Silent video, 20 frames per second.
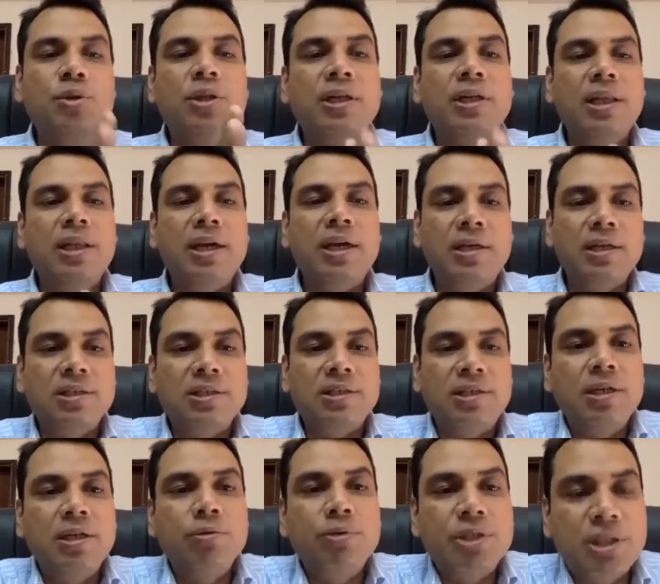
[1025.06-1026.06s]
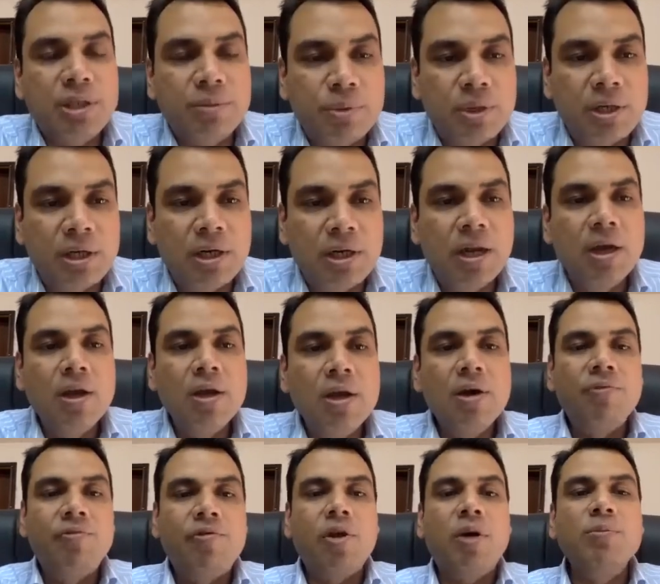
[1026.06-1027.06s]
that they are distinguishable
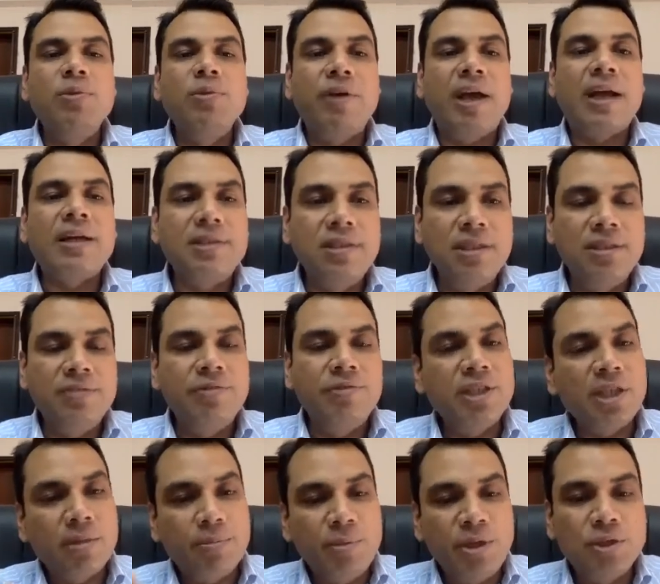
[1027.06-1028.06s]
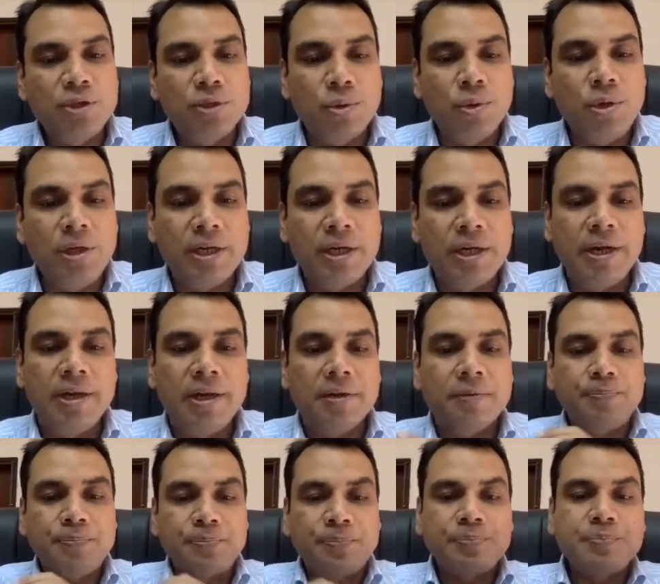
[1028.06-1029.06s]
from the vaccines which are being sold in India.
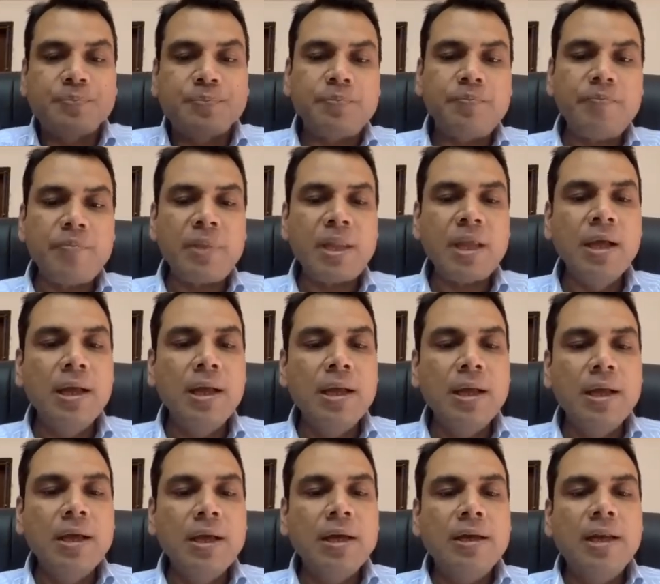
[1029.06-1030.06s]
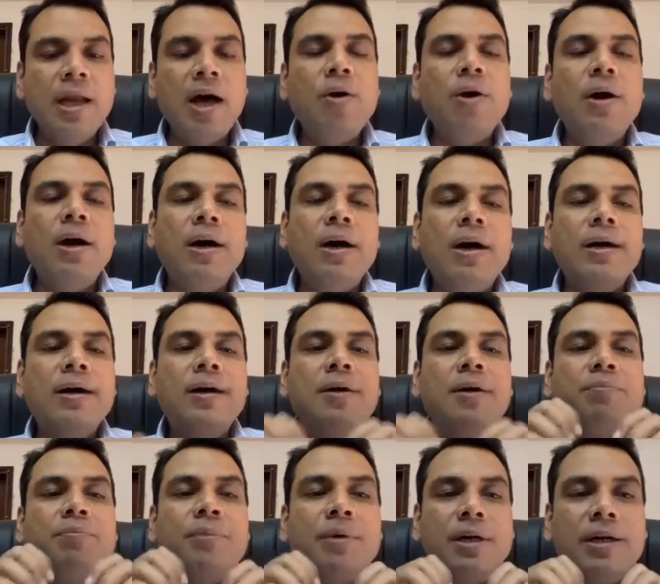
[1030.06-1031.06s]
Now,
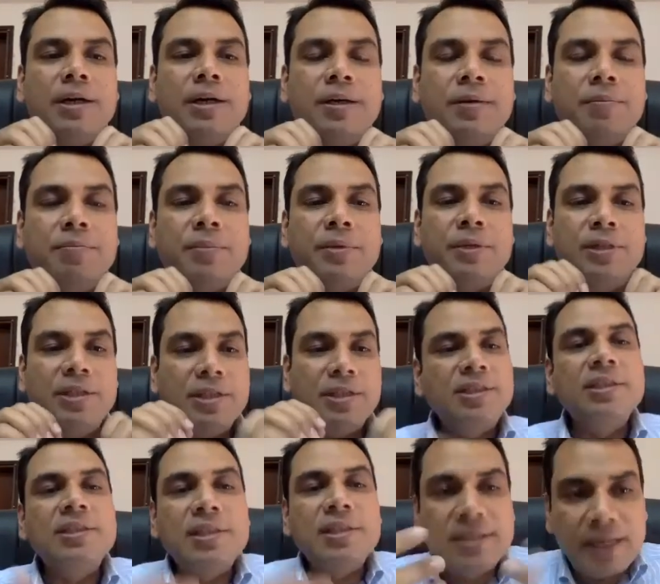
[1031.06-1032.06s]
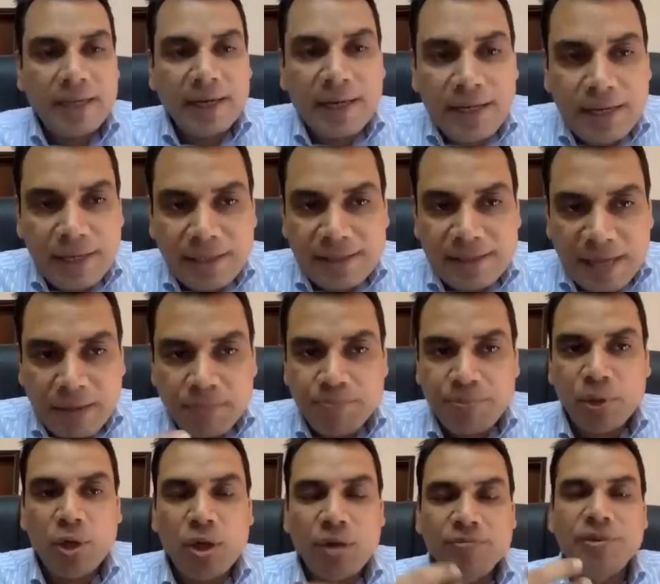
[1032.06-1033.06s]
this is the second
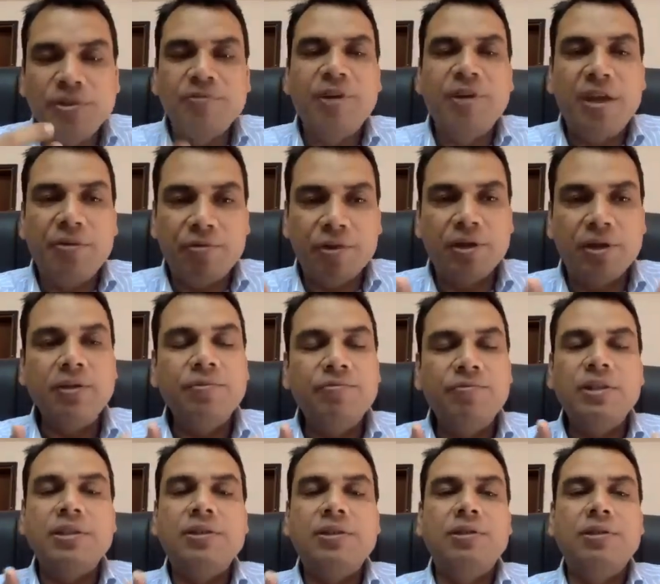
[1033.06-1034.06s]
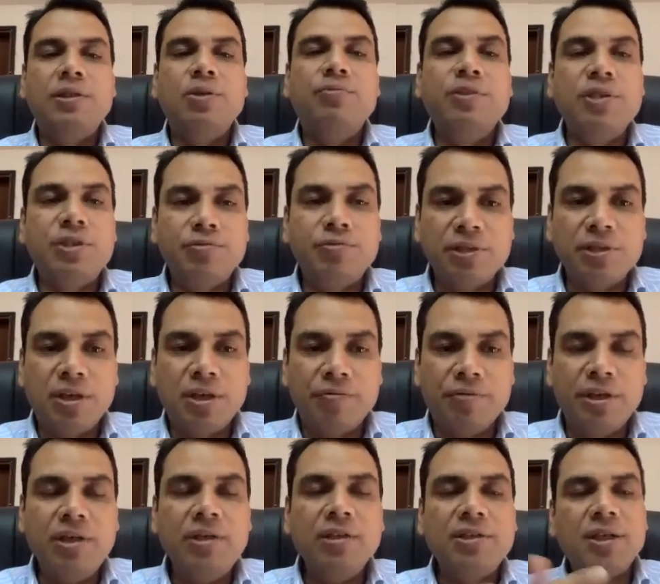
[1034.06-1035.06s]
example of the waiver which was
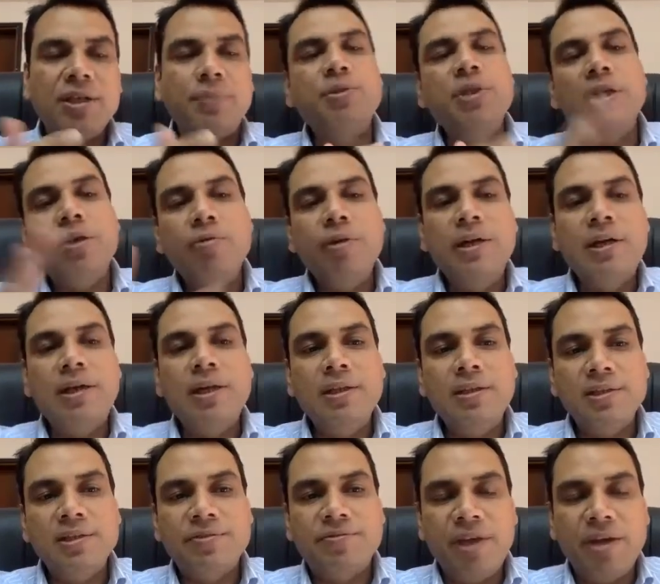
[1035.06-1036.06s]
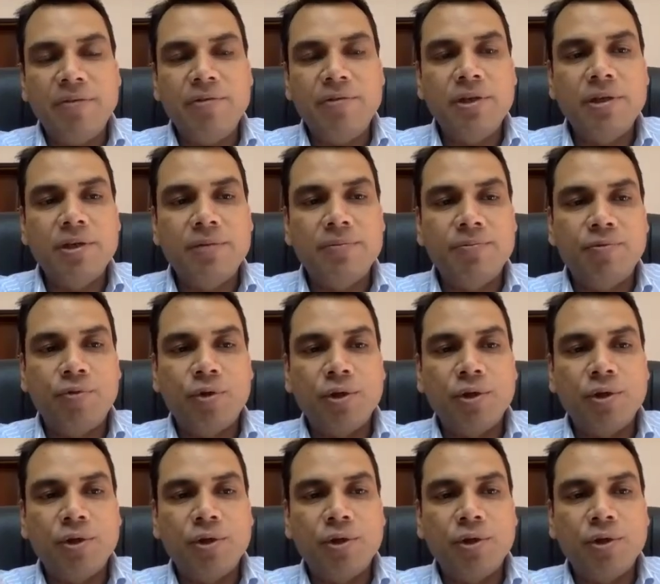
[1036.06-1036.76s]
given. Subsequently, this waiver